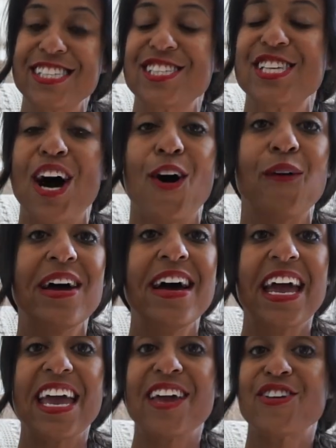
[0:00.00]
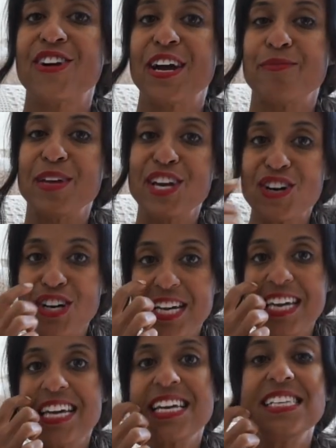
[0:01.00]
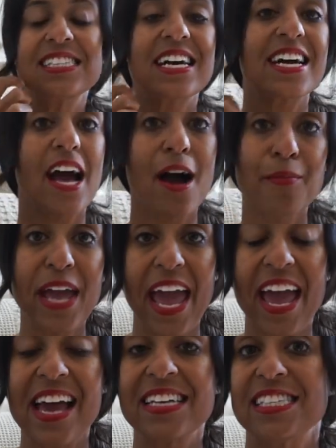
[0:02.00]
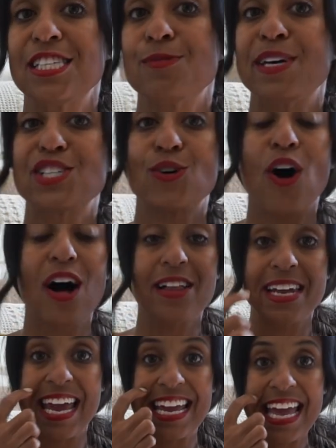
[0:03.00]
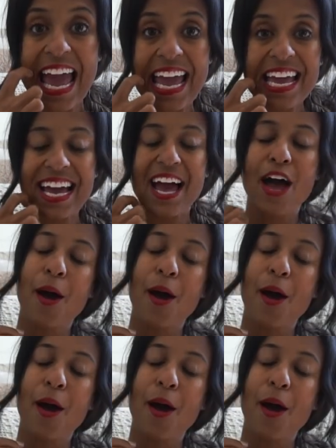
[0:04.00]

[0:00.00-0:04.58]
So either it be cookies, cupcakes, a special holiday cake,